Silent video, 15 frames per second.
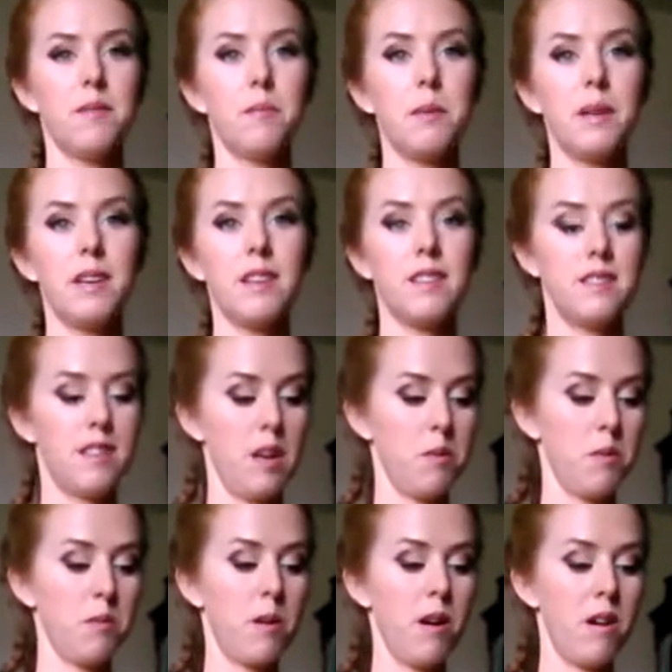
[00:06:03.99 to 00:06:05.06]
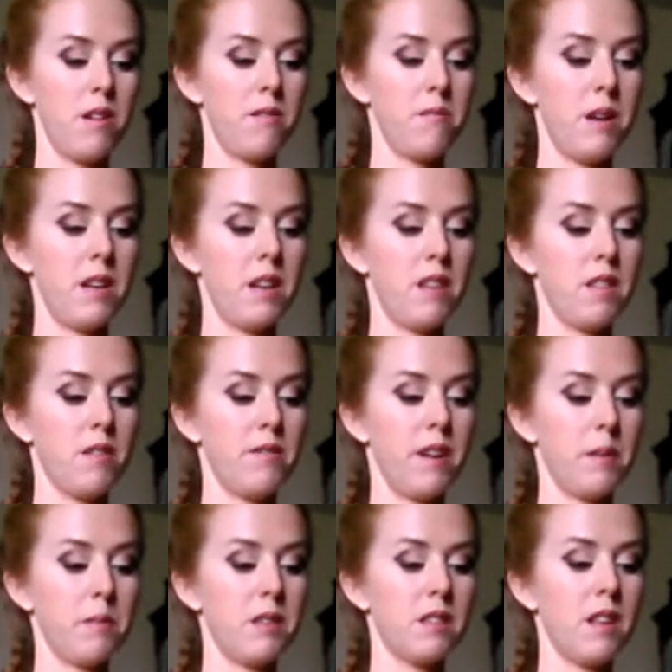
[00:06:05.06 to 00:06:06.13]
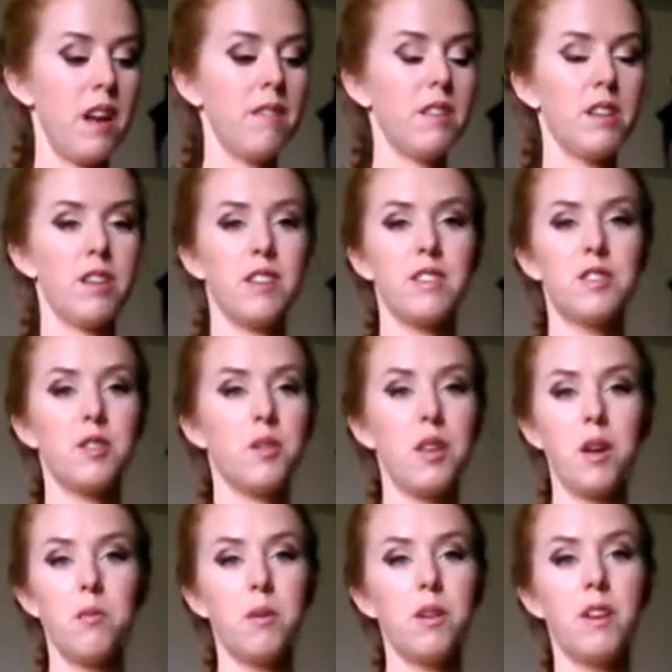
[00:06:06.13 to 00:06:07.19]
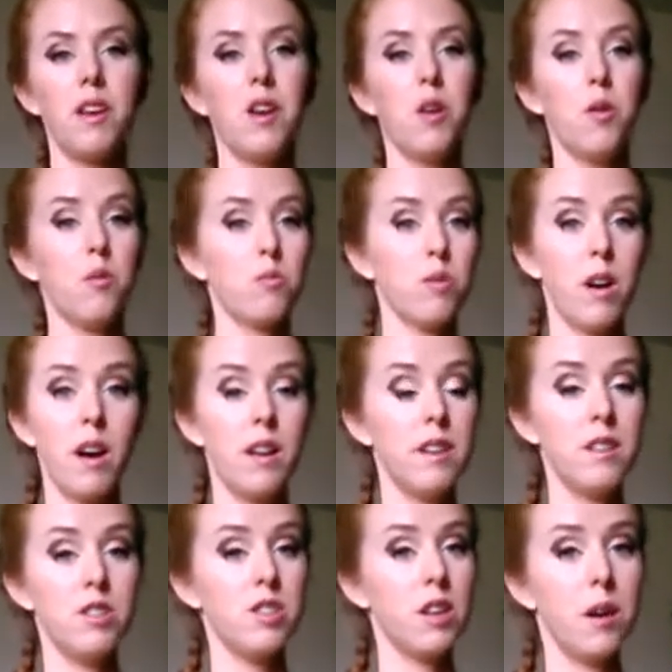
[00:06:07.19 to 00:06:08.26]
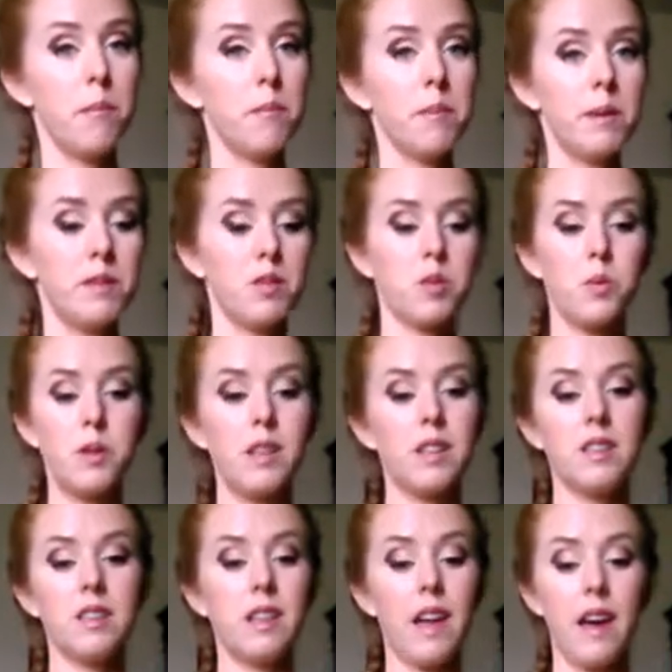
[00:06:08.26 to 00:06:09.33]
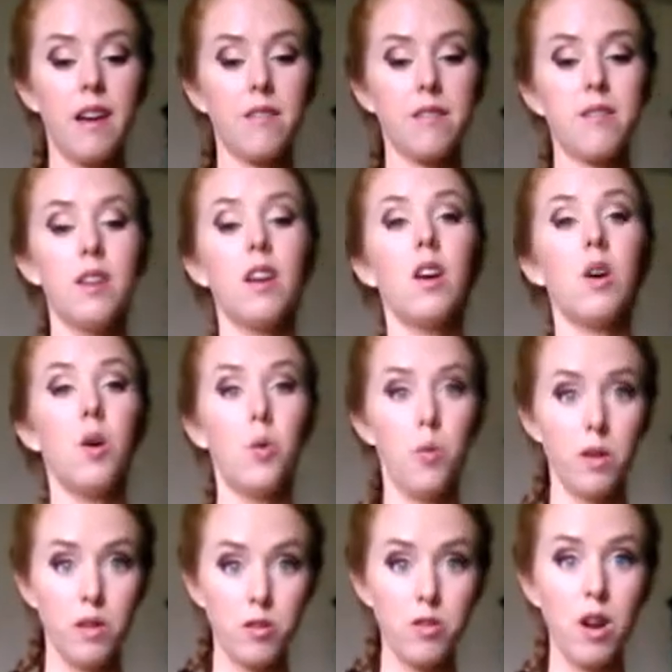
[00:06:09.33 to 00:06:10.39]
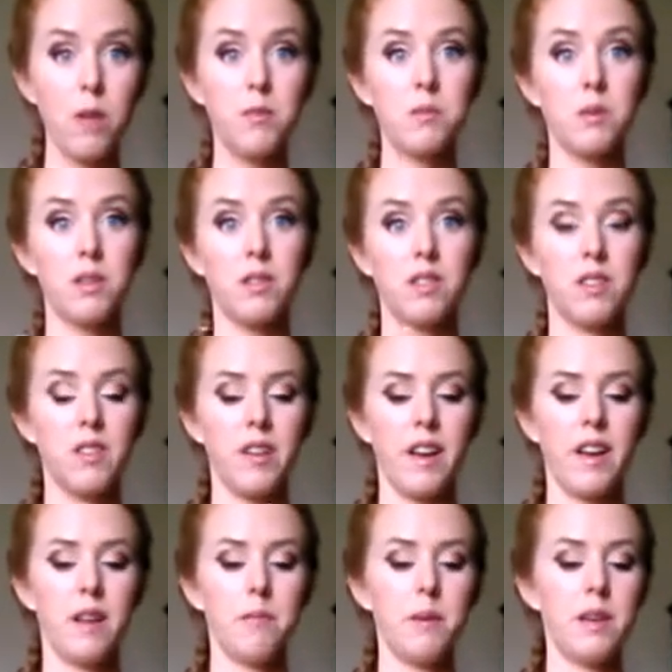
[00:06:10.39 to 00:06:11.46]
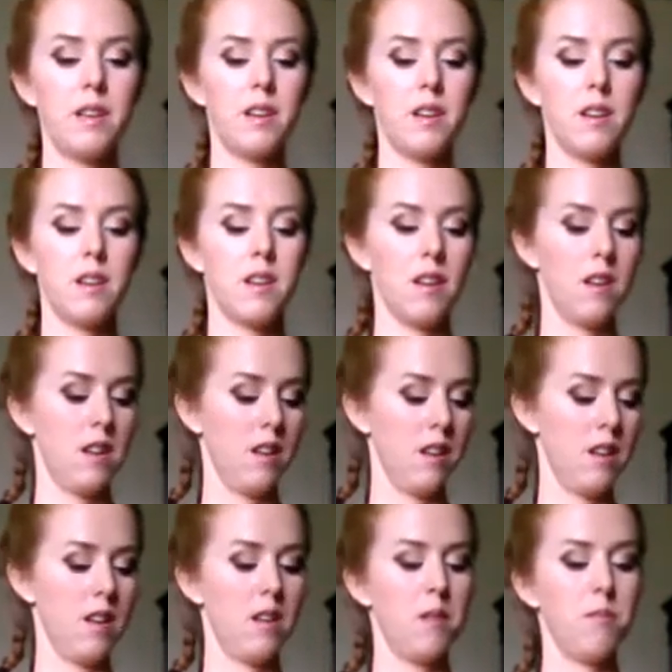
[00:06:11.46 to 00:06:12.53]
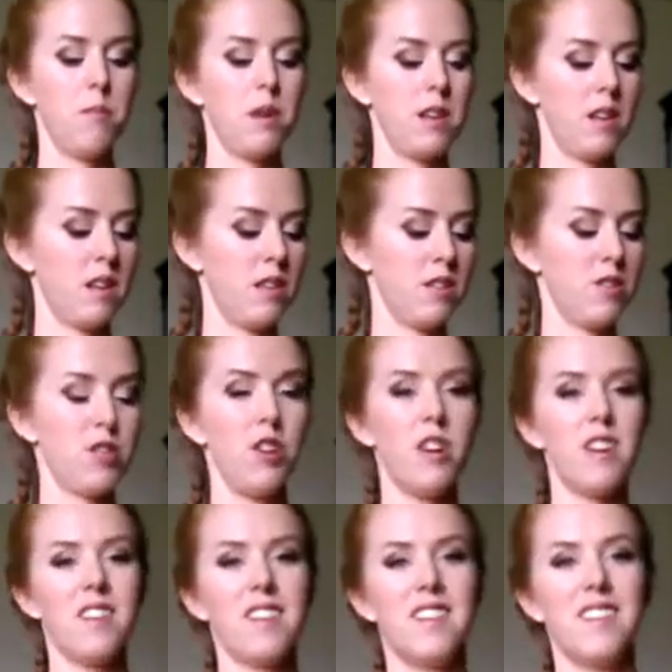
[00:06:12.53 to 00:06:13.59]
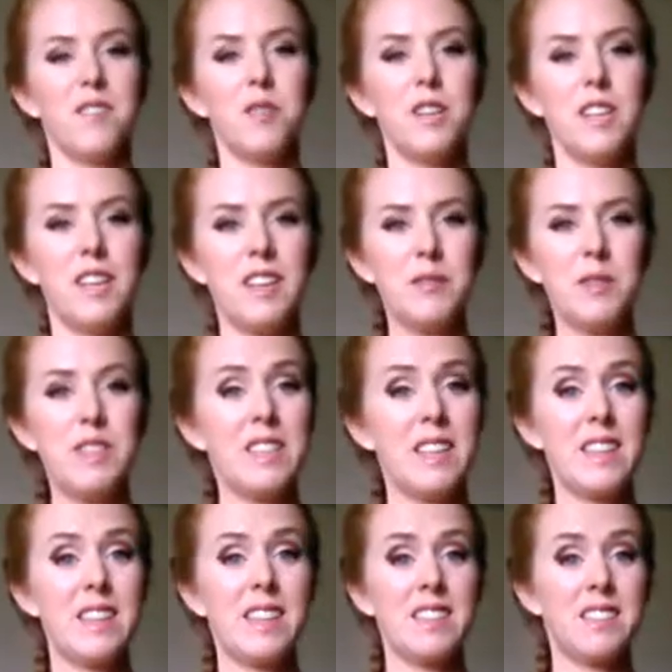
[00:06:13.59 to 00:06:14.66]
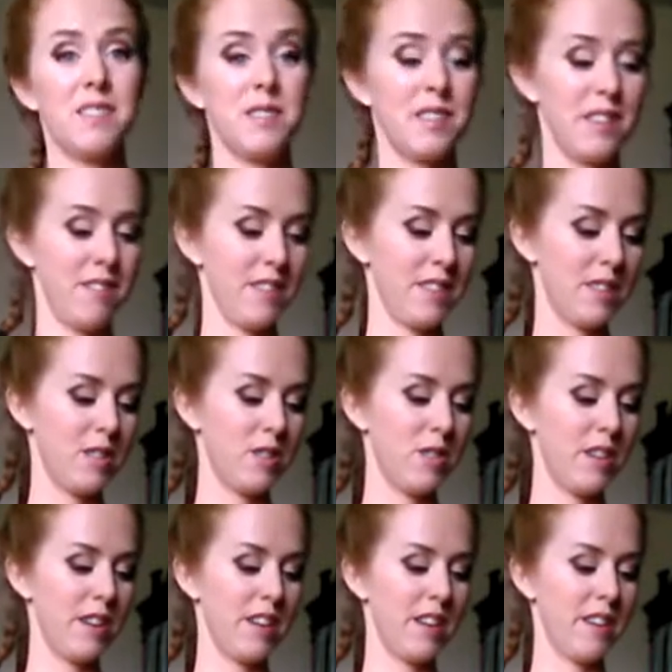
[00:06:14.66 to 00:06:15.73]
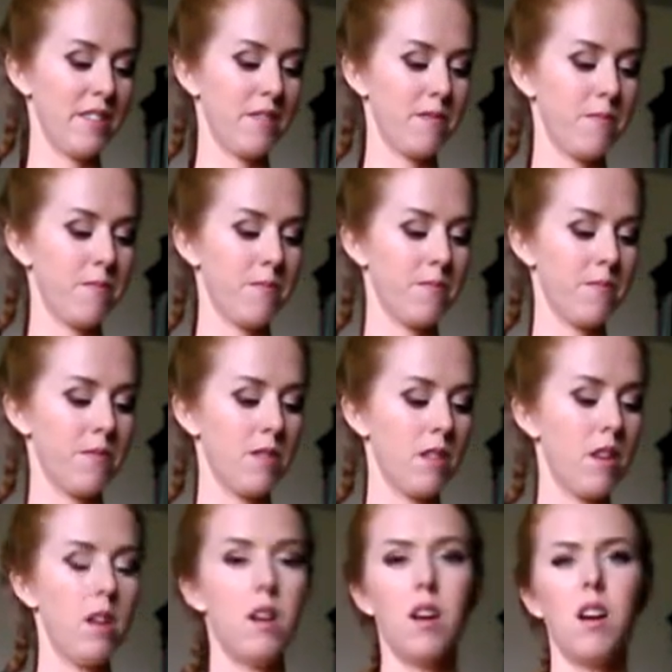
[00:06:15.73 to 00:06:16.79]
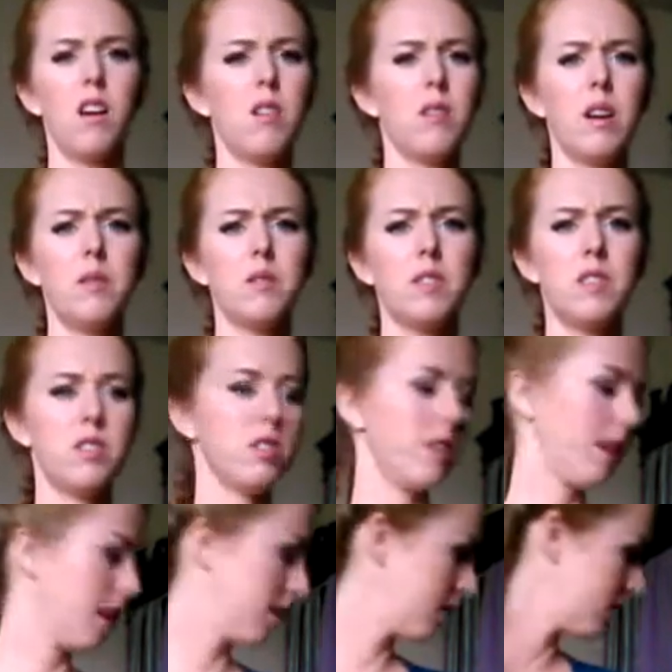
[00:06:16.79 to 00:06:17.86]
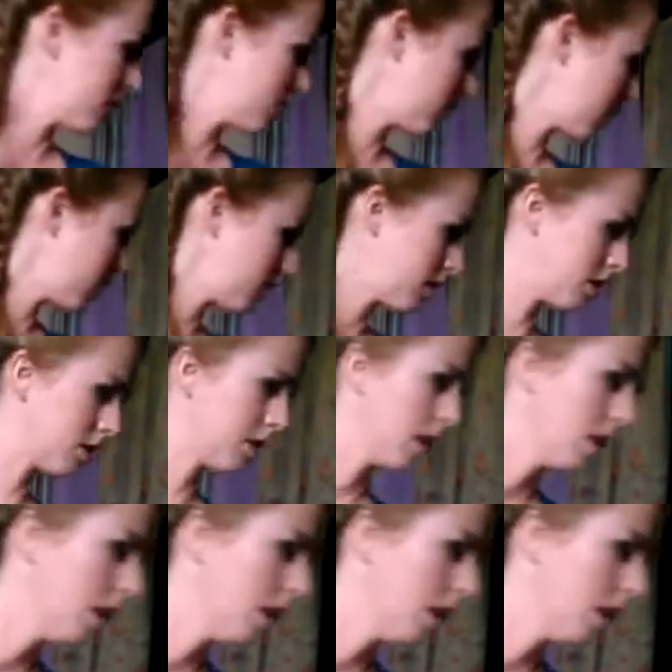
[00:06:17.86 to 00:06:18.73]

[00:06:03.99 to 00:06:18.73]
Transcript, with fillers: because they were part of making their family's livelihood. So they would run and jump and squeal and laugh with the drop spindle in their hand making making this yarn, eh, which I think is a really fun story. Oh, I was going to show you how to use the drop the